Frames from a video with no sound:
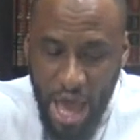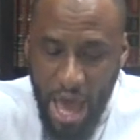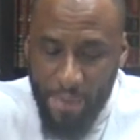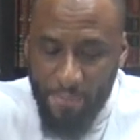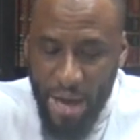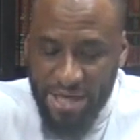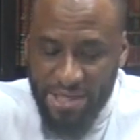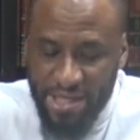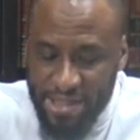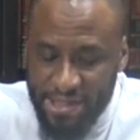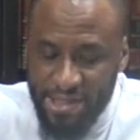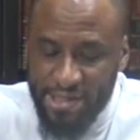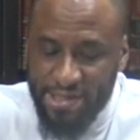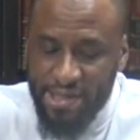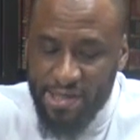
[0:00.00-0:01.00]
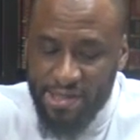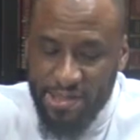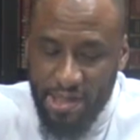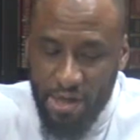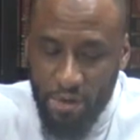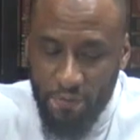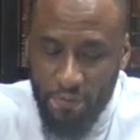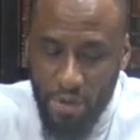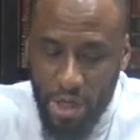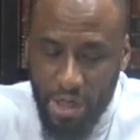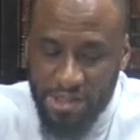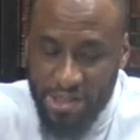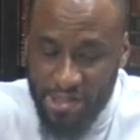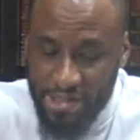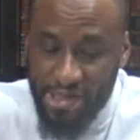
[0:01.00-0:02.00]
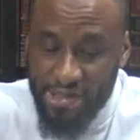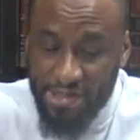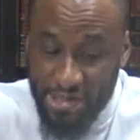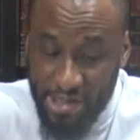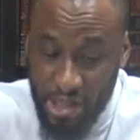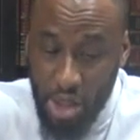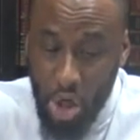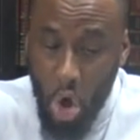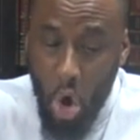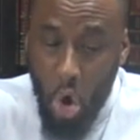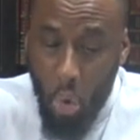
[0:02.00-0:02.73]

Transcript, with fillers: and by distancing, self, uh, distancing